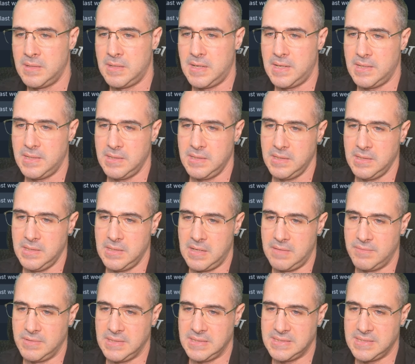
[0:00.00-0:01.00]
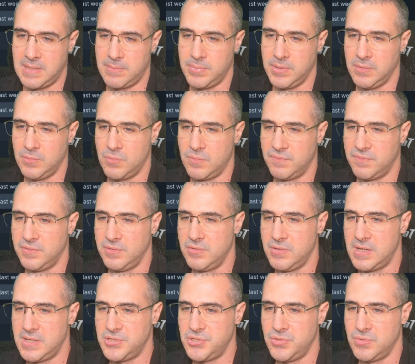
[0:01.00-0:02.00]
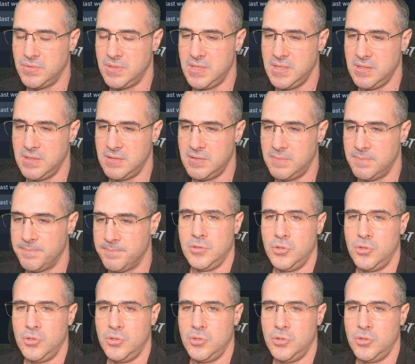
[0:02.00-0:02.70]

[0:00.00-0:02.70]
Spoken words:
I have an example configuration here.